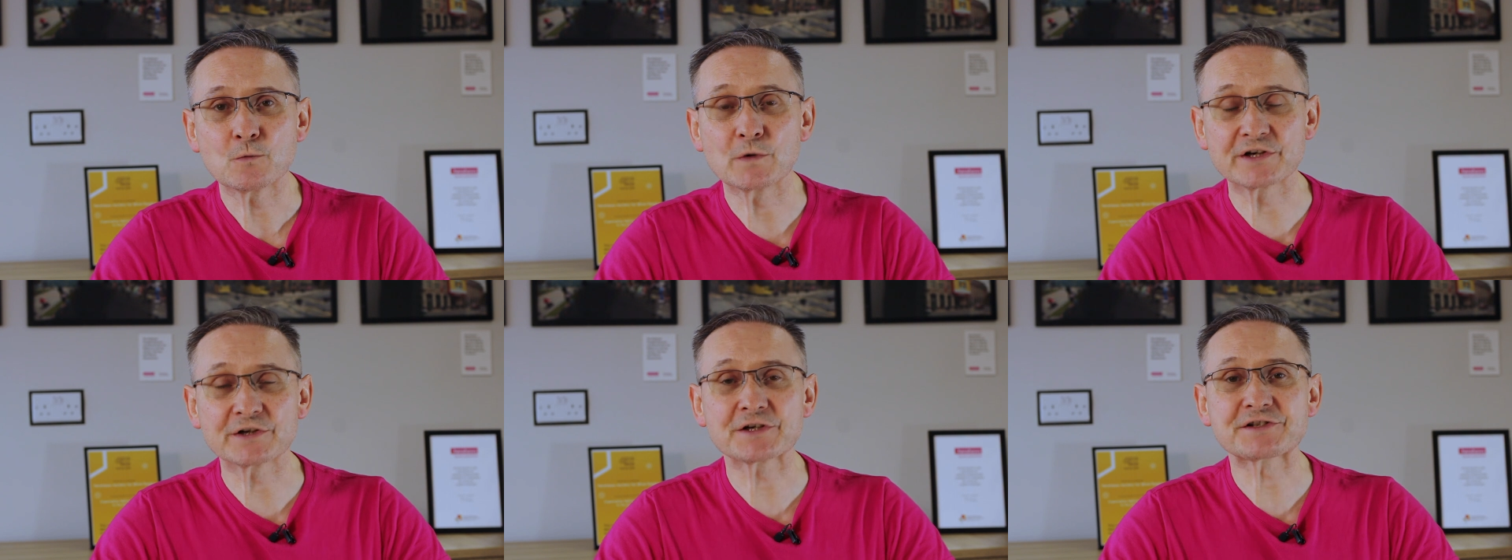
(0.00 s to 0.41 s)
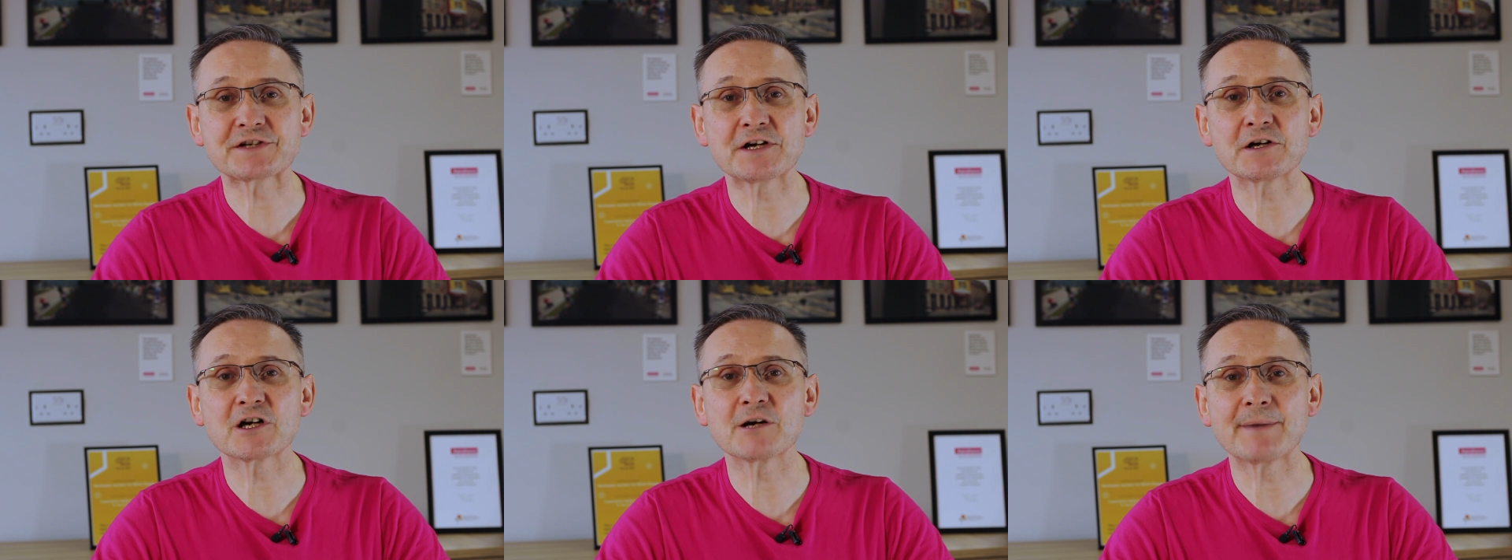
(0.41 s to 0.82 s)
We're going to
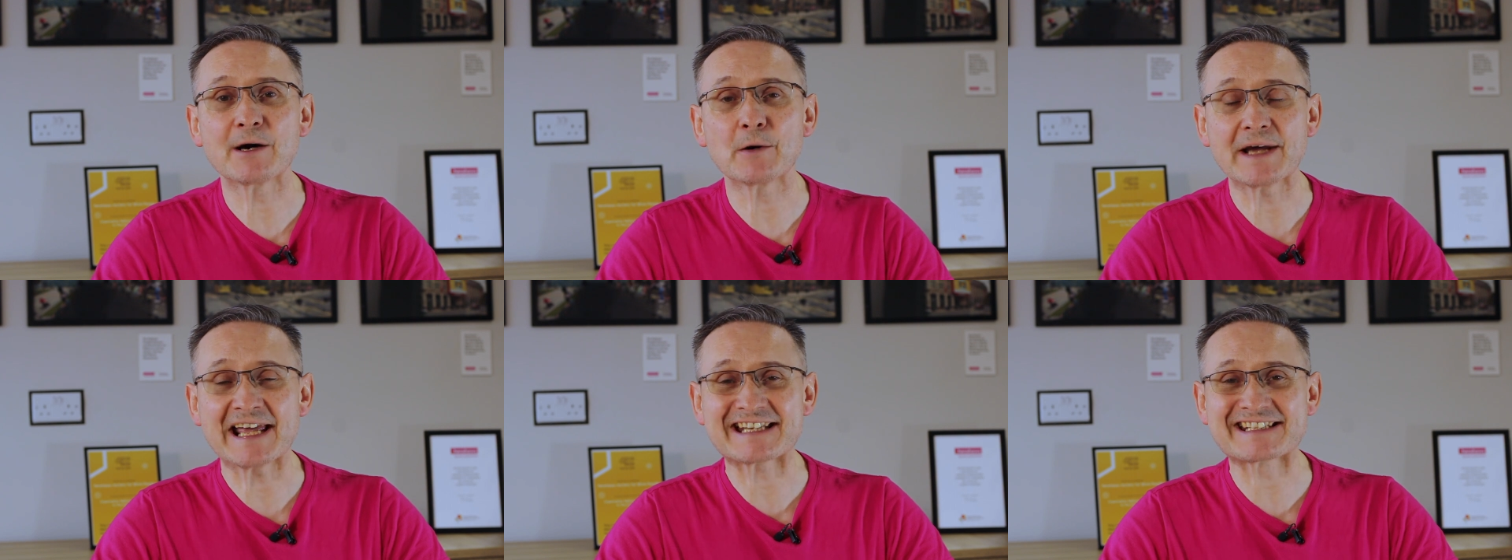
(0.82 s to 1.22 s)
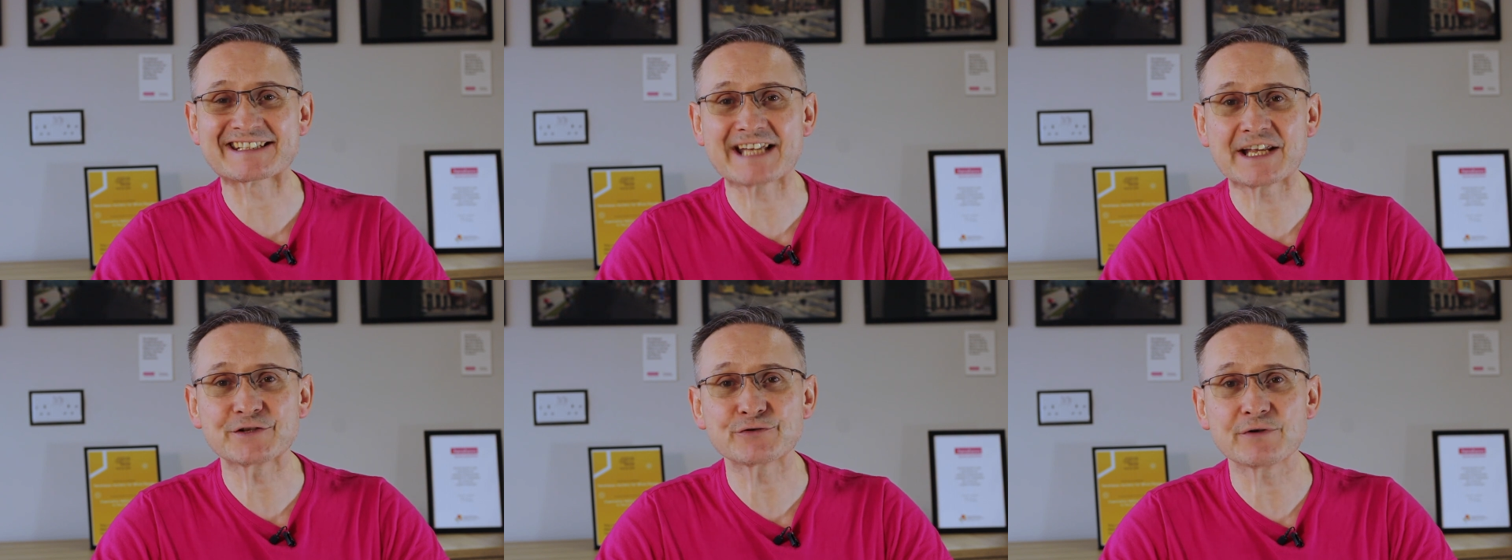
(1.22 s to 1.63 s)
talk about
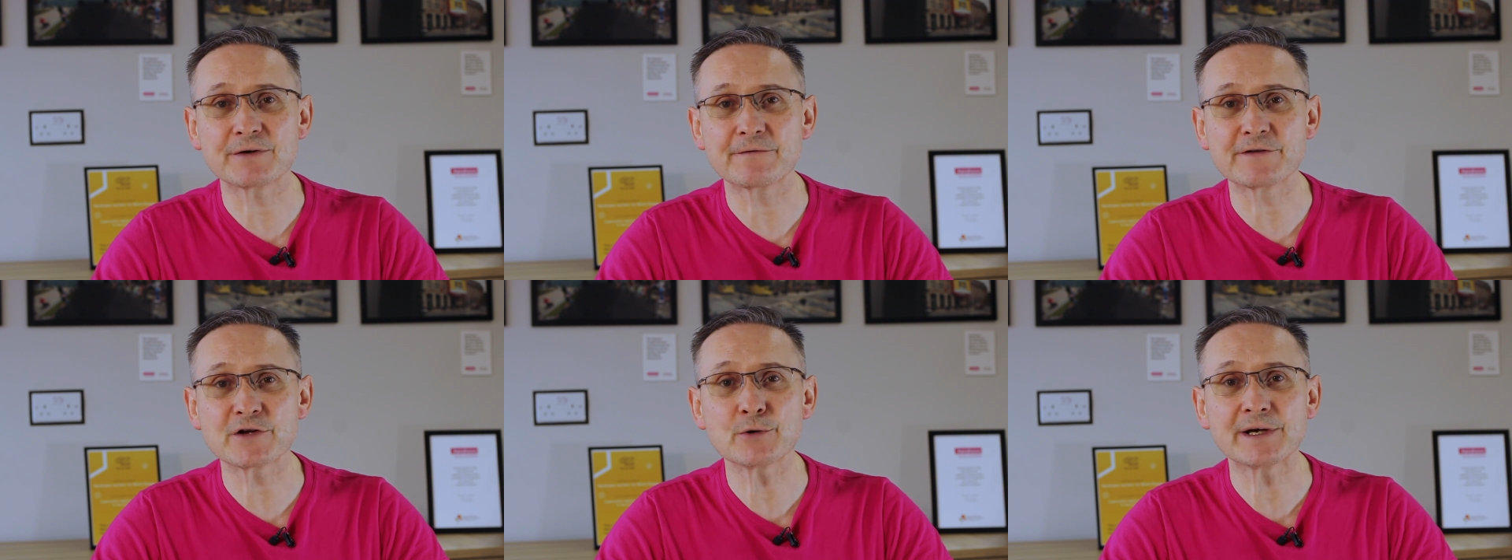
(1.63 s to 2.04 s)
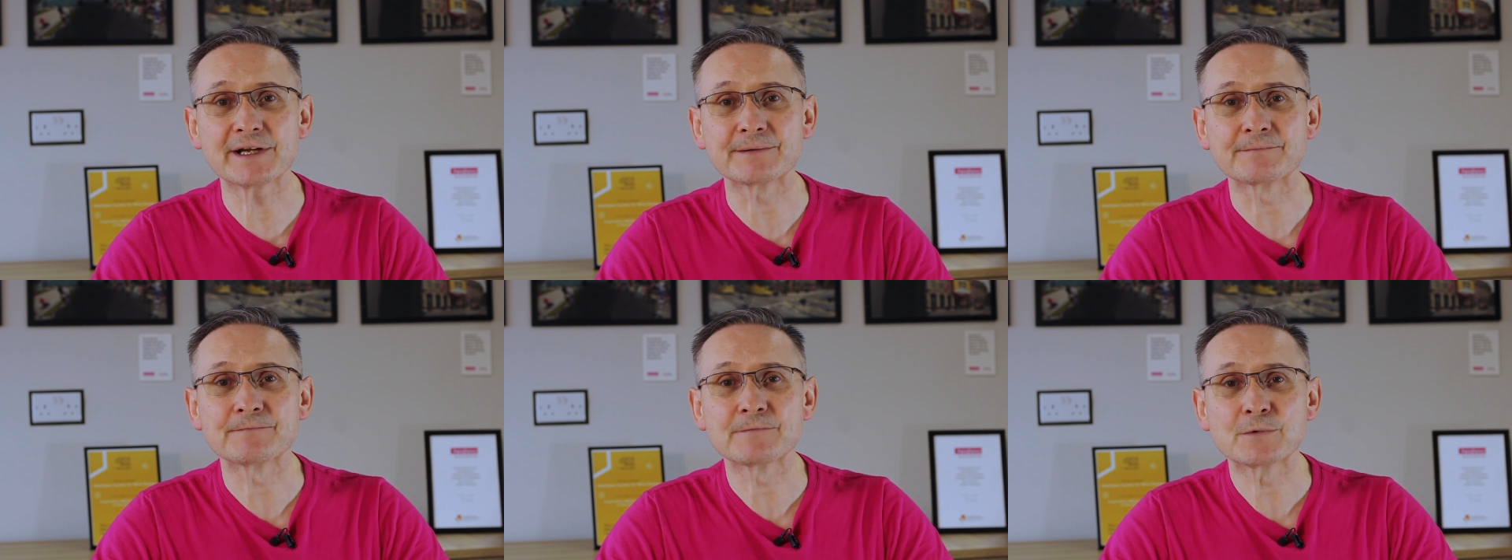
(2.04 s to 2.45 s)
eccentric viewing.